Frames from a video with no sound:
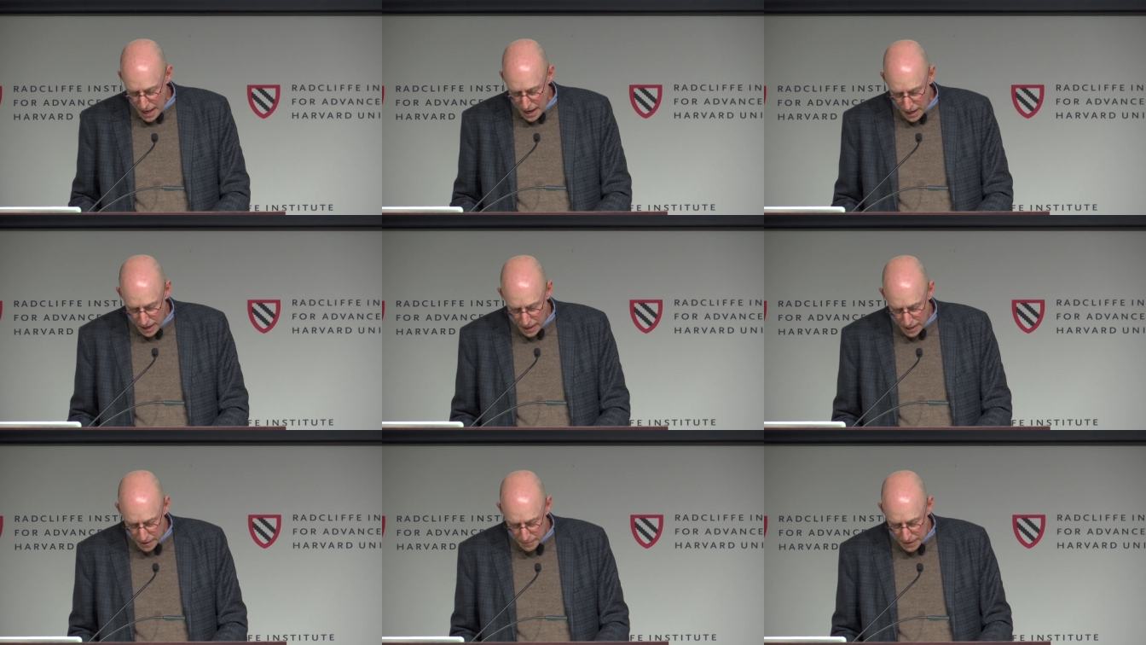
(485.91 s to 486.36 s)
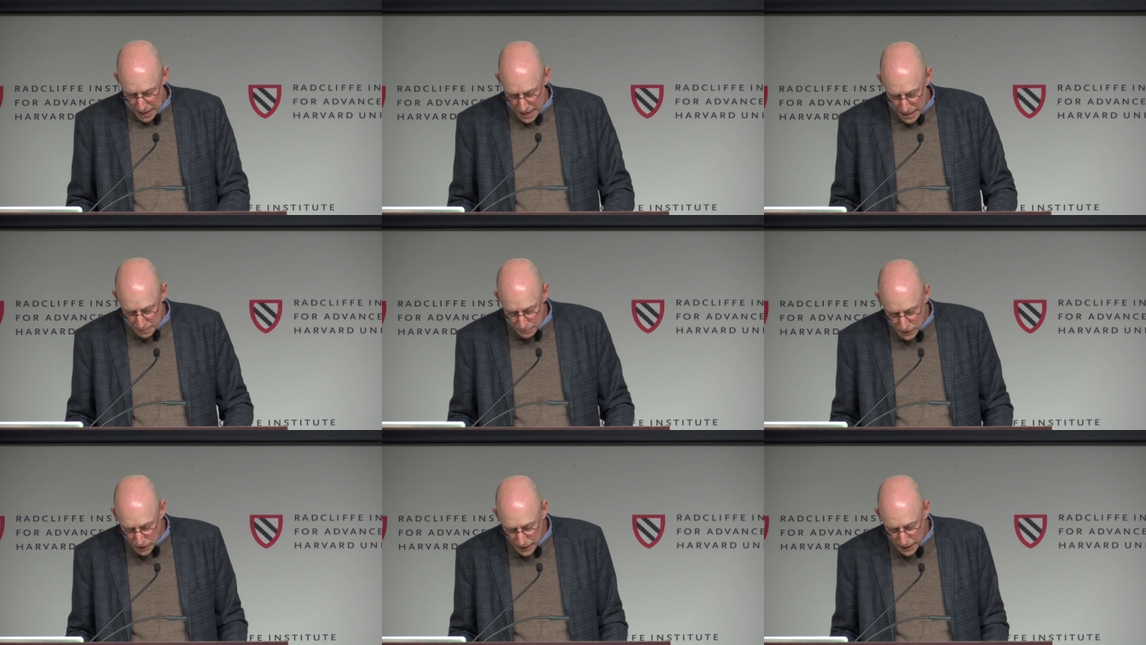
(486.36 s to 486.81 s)
Um, and
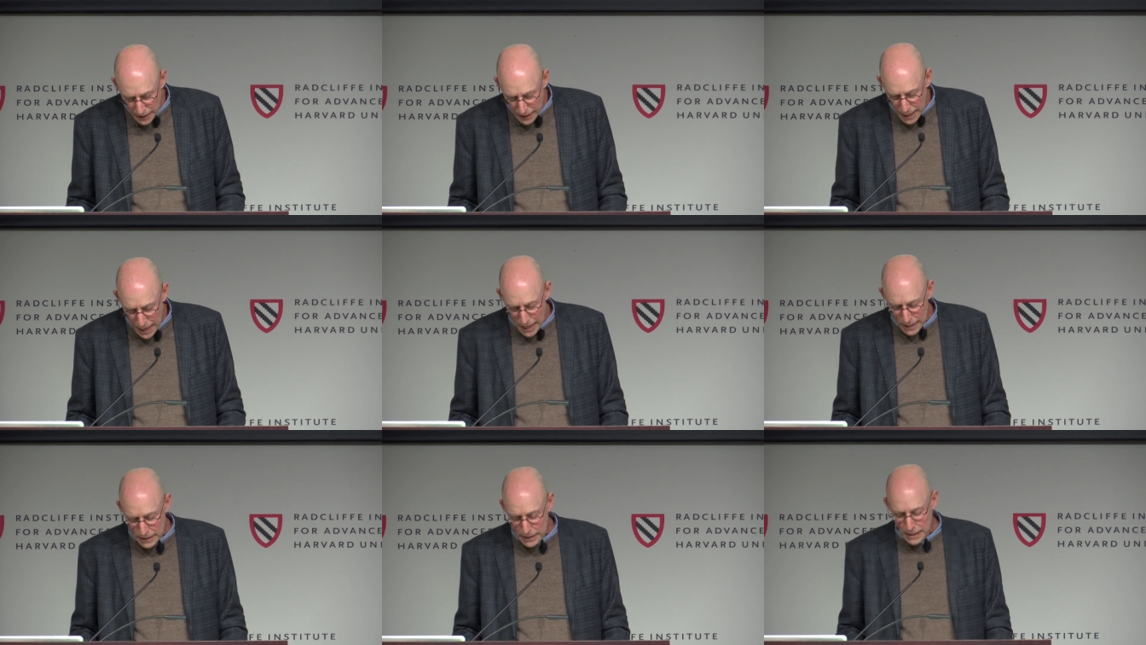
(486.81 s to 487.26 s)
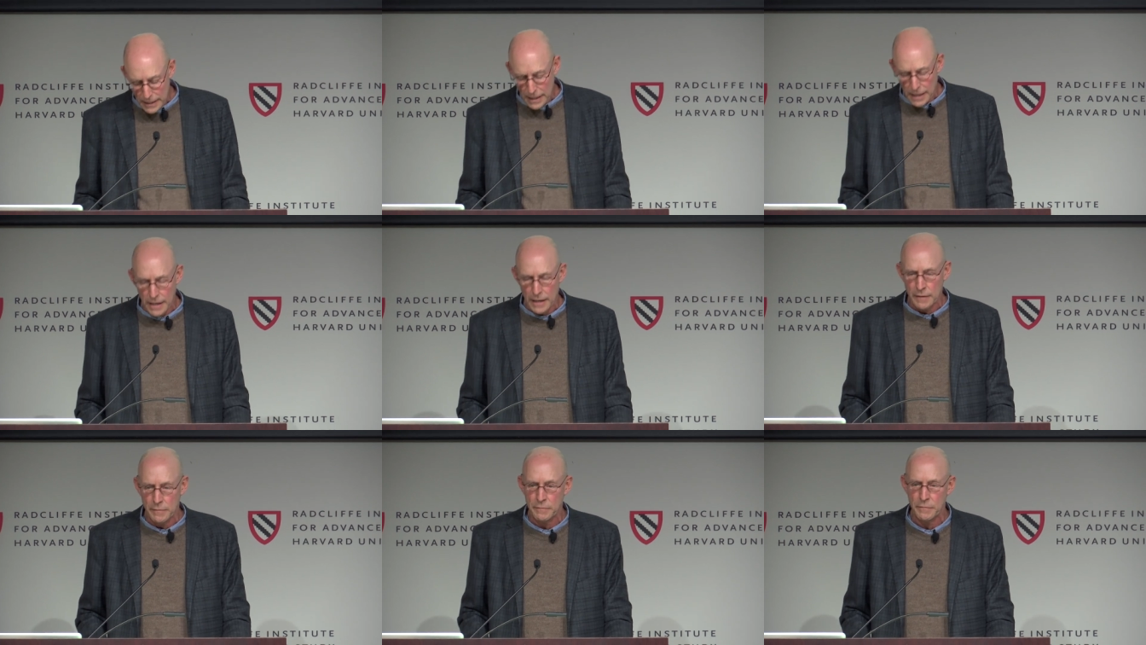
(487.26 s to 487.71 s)
I'm looking at,
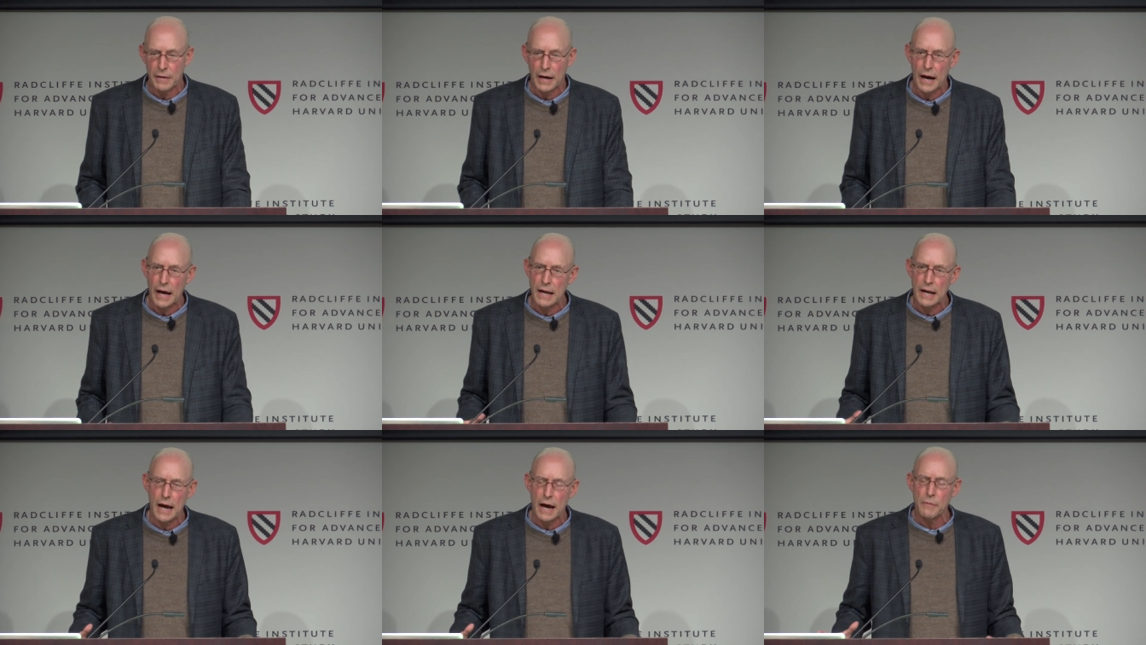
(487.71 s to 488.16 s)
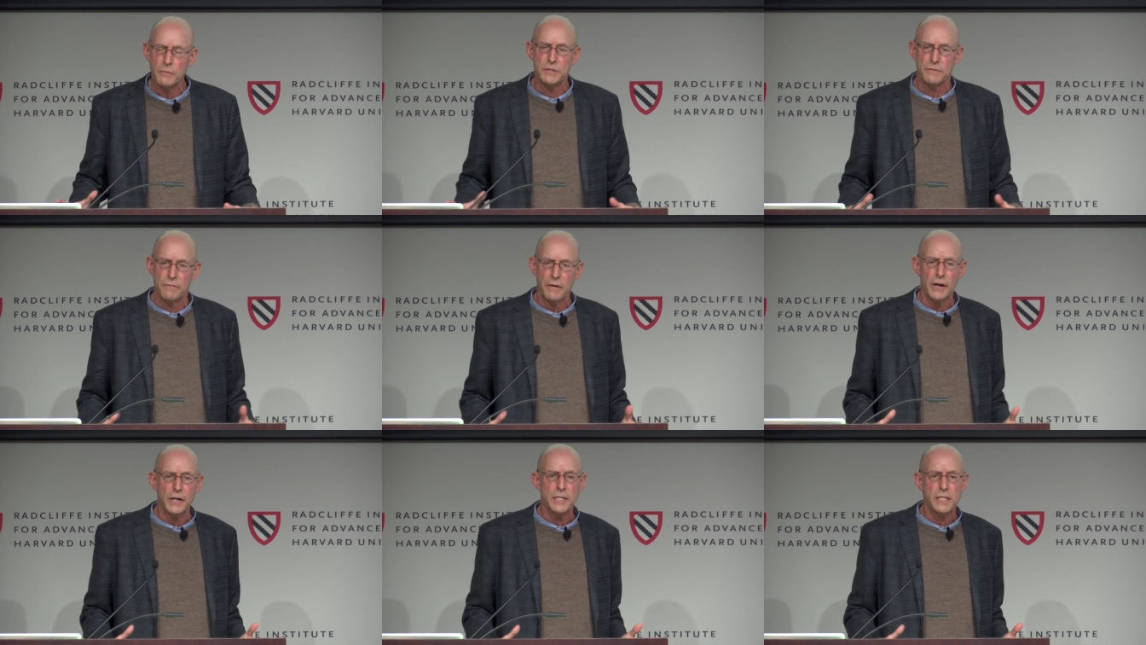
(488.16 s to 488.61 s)
um, and I
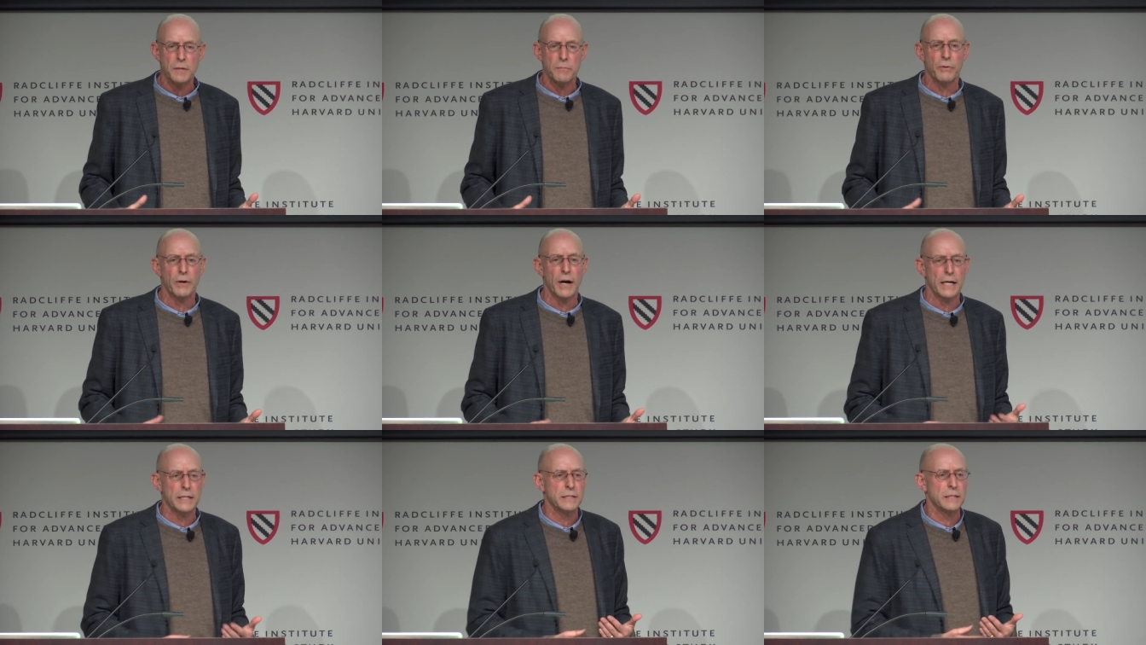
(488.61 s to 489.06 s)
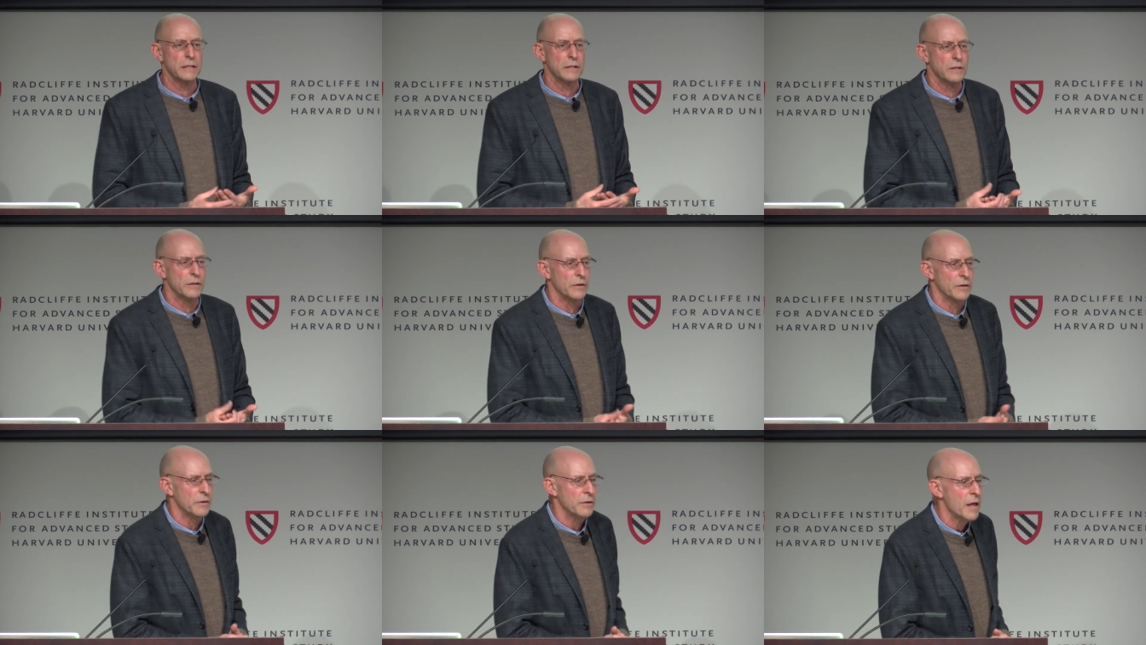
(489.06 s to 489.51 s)
was very surprised to
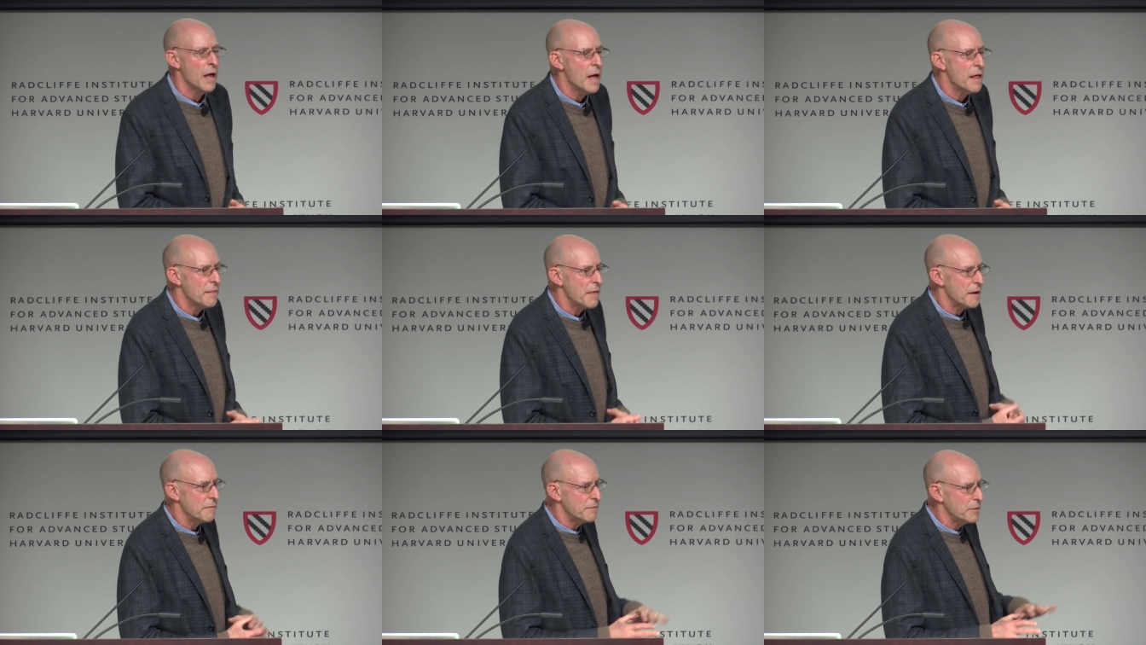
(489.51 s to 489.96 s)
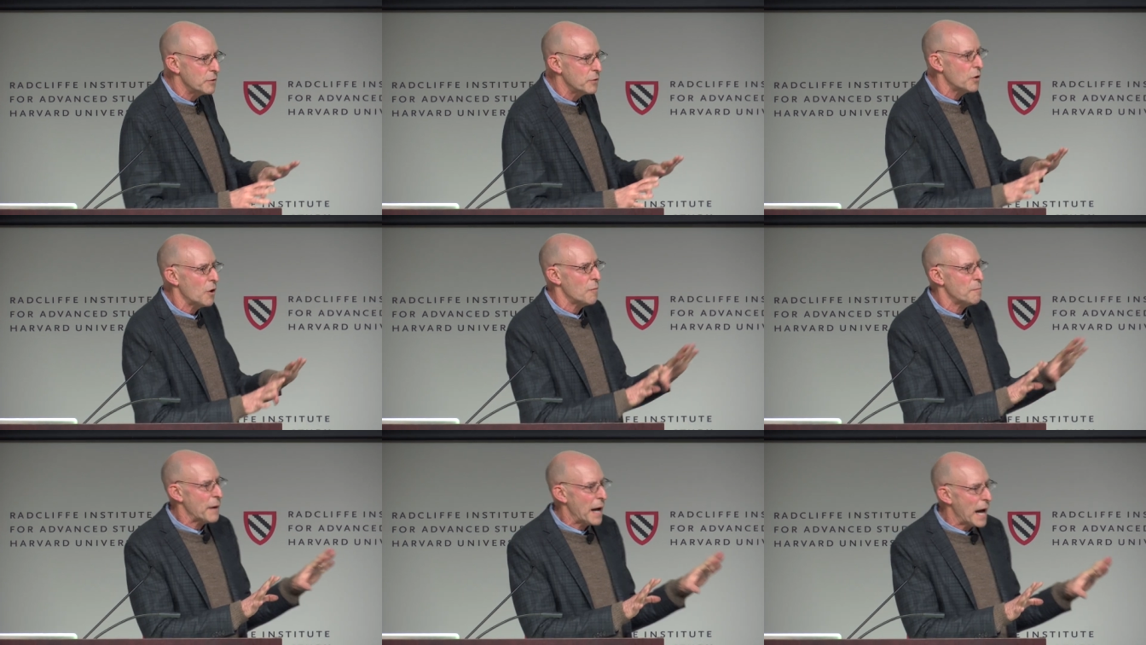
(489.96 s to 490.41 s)
learn that if you go